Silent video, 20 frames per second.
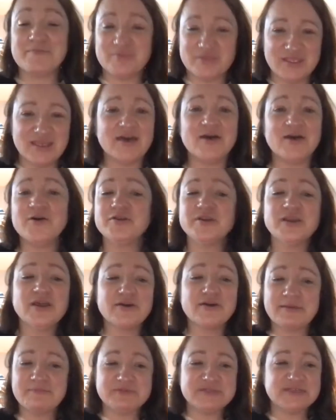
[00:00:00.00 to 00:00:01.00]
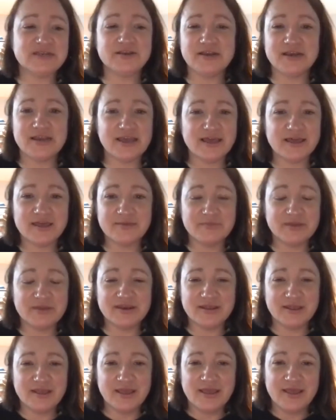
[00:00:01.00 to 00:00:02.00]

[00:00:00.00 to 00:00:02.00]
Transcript: Yeah. Oh no, absolutely. Yeah.